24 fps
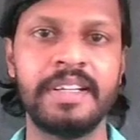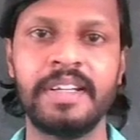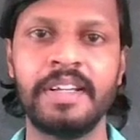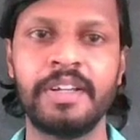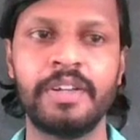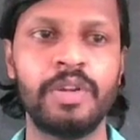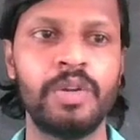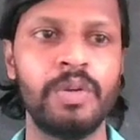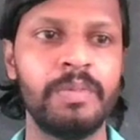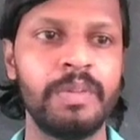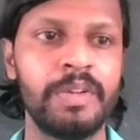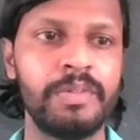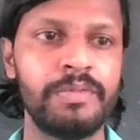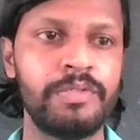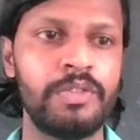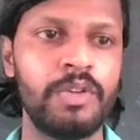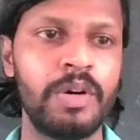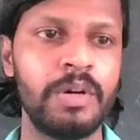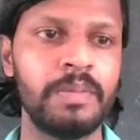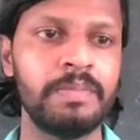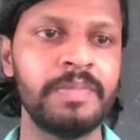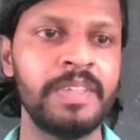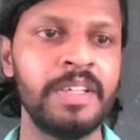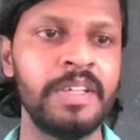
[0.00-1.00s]
a human
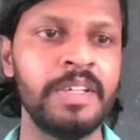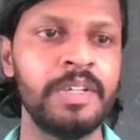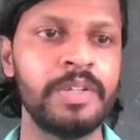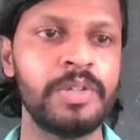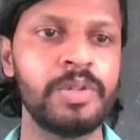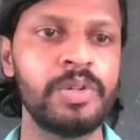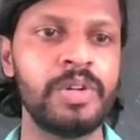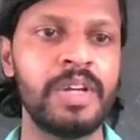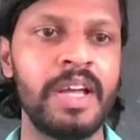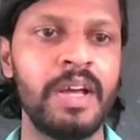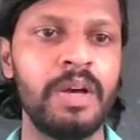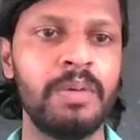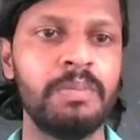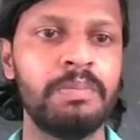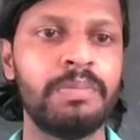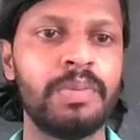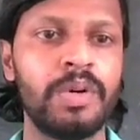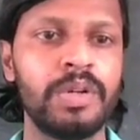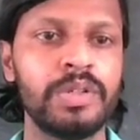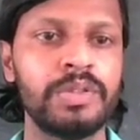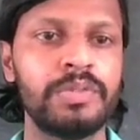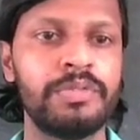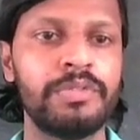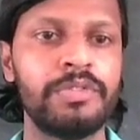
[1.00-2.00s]
form, to have
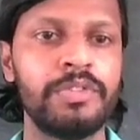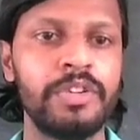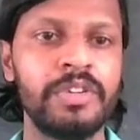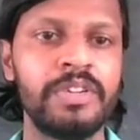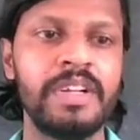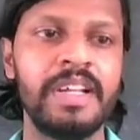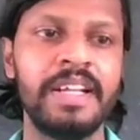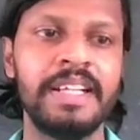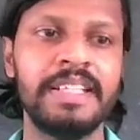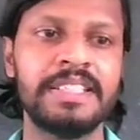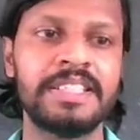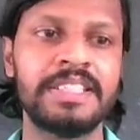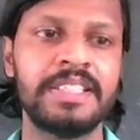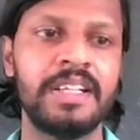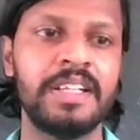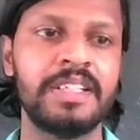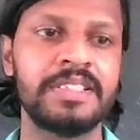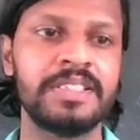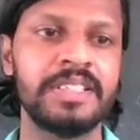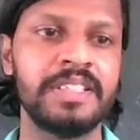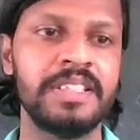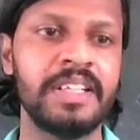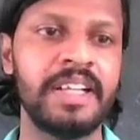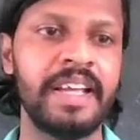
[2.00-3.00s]
both food and
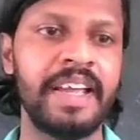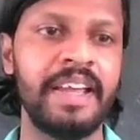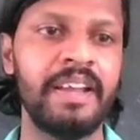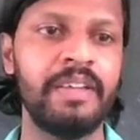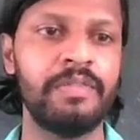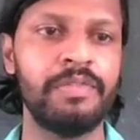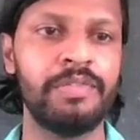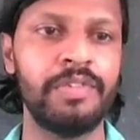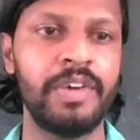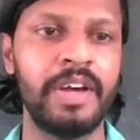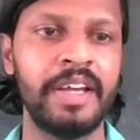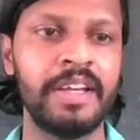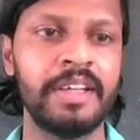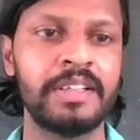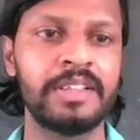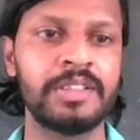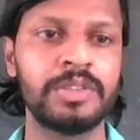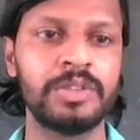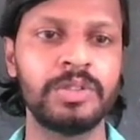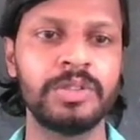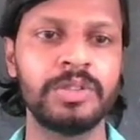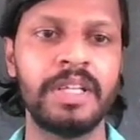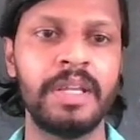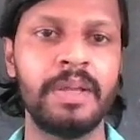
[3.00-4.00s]
shelter and fire
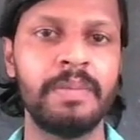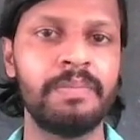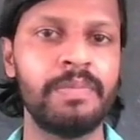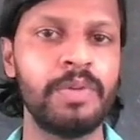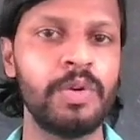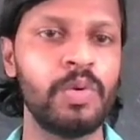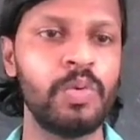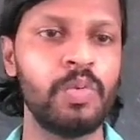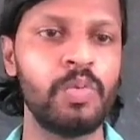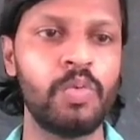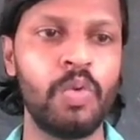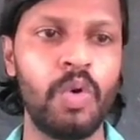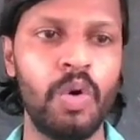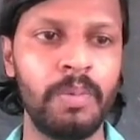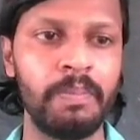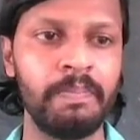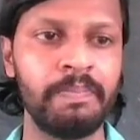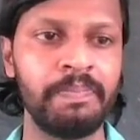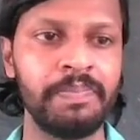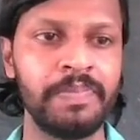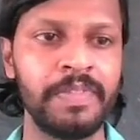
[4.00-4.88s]
to keep you warm.